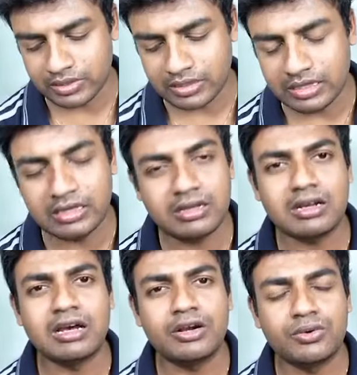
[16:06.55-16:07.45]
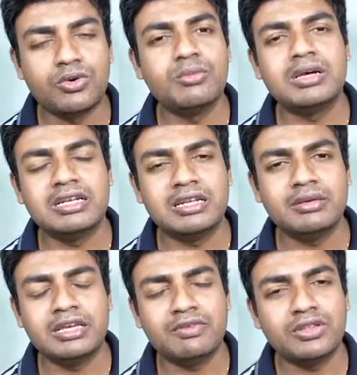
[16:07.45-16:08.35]
Here, a Roman,
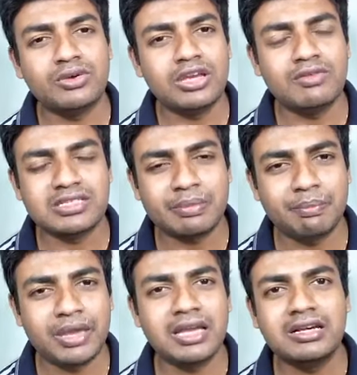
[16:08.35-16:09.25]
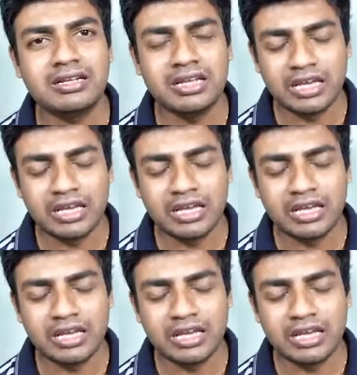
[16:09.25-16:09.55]
even though he was a pagan,